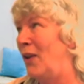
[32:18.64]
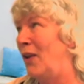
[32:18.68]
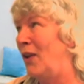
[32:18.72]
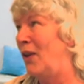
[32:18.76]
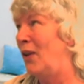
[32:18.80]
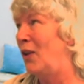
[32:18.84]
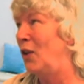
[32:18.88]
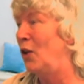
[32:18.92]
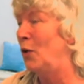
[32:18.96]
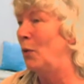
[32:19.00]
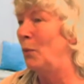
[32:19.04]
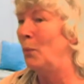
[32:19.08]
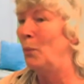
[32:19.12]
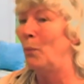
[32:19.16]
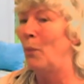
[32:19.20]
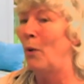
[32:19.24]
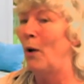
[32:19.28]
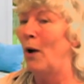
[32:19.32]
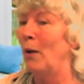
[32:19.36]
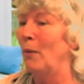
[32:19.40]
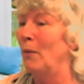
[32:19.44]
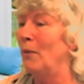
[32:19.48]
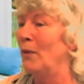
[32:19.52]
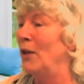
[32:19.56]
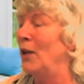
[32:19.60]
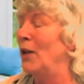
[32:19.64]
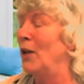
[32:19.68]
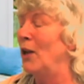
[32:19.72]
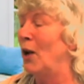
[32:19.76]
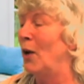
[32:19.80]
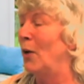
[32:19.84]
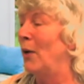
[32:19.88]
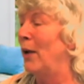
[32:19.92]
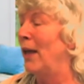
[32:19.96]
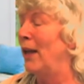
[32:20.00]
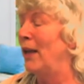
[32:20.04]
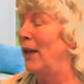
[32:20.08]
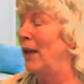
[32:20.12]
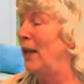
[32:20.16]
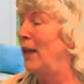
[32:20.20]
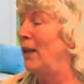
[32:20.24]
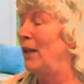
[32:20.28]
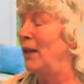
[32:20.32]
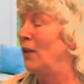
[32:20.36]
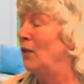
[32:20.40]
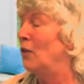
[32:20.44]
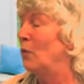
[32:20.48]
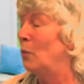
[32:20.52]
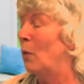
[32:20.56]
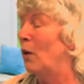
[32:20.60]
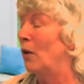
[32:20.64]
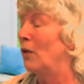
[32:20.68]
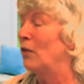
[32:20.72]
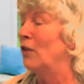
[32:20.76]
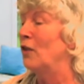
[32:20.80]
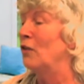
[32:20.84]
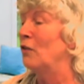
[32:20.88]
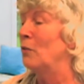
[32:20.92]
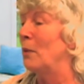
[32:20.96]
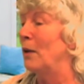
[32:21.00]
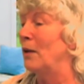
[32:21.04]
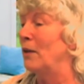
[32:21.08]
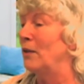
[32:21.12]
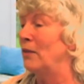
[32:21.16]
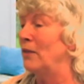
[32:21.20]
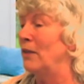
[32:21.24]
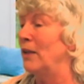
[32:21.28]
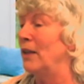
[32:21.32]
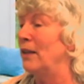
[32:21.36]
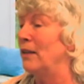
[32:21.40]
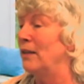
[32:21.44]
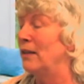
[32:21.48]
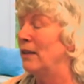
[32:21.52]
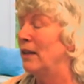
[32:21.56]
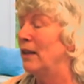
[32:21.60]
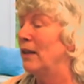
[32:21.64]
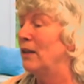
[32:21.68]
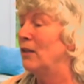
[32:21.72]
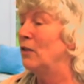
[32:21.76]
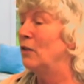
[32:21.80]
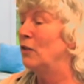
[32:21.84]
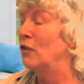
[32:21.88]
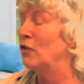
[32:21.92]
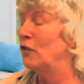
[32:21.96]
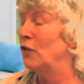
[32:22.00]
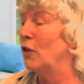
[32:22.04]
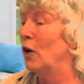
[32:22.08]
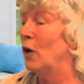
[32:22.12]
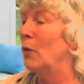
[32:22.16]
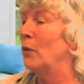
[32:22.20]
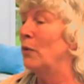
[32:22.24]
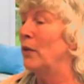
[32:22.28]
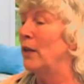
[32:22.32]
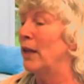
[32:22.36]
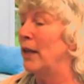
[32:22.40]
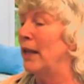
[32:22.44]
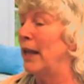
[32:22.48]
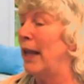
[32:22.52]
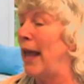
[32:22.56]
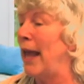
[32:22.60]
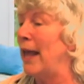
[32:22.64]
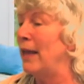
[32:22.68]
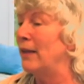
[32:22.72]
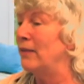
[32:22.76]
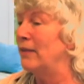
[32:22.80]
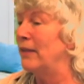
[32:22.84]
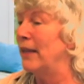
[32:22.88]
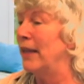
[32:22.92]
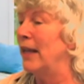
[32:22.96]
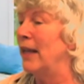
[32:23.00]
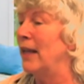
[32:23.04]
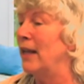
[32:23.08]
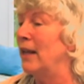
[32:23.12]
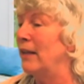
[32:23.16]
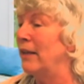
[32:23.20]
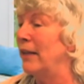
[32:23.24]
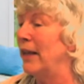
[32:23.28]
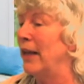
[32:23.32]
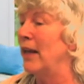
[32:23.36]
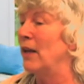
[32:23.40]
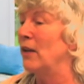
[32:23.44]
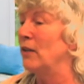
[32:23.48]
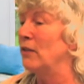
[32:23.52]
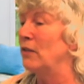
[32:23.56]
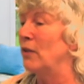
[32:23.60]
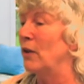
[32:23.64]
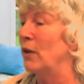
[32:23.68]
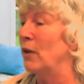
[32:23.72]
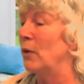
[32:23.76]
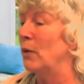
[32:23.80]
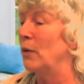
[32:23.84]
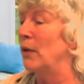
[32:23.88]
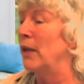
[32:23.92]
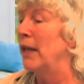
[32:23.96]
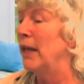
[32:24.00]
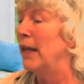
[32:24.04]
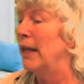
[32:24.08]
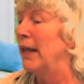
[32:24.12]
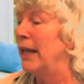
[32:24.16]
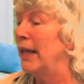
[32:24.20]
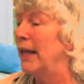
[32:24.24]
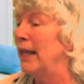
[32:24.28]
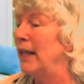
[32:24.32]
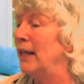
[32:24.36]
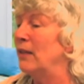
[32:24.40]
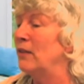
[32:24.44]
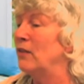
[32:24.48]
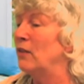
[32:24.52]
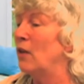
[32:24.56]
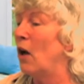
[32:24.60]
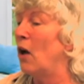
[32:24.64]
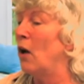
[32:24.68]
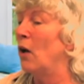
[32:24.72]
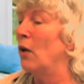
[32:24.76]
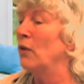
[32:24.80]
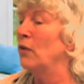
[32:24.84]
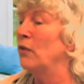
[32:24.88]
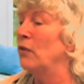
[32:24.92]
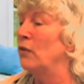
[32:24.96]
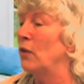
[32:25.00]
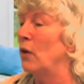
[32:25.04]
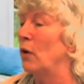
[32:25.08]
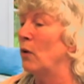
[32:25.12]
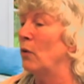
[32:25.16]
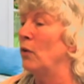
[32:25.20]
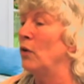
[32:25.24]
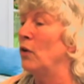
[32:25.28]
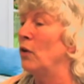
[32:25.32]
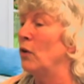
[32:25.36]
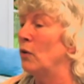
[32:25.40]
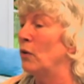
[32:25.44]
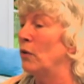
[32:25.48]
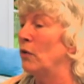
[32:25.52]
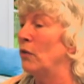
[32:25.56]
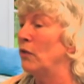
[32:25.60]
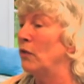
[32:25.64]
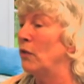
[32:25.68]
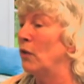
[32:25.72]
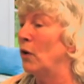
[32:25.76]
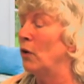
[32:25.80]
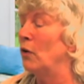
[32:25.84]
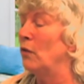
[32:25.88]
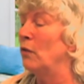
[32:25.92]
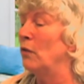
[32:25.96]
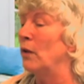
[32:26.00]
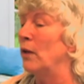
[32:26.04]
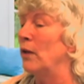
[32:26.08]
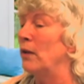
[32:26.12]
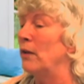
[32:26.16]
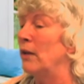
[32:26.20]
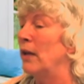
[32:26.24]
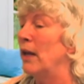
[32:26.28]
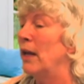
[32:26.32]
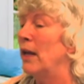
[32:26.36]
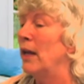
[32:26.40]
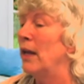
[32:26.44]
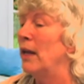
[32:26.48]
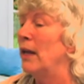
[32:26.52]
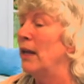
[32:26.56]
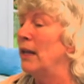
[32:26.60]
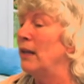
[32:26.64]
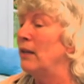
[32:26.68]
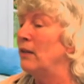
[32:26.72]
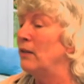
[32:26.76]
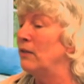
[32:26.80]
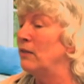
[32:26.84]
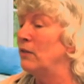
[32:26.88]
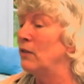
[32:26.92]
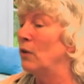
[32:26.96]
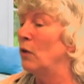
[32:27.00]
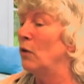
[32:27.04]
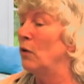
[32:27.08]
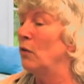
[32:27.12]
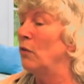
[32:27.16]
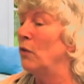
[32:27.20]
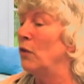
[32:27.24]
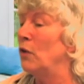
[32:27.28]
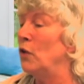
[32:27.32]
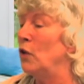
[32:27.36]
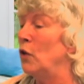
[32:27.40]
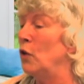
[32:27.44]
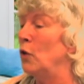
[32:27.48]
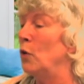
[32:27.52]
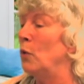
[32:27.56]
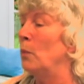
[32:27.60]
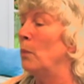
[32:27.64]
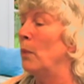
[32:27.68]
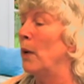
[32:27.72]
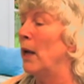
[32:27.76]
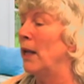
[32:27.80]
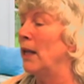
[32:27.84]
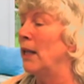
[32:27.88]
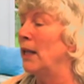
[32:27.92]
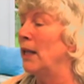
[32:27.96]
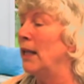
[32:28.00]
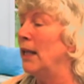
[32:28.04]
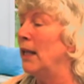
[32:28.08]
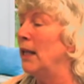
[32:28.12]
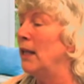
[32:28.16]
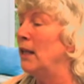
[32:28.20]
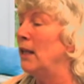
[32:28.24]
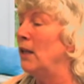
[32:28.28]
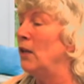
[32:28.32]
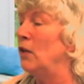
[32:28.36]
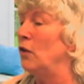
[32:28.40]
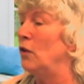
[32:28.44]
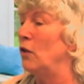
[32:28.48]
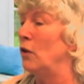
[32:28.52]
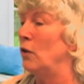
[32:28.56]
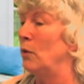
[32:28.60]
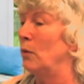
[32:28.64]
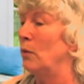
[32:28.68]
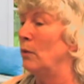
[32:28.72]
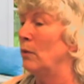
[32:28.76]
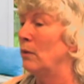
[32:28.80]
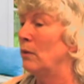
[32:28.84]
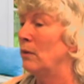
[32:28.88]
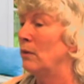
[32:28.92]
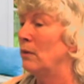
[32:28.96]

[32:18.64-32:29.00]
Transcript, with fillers: you probably, you know, and he needs to wash everybody's feet to show that as the head of the household, he is also your servant. He's serving you by leading you.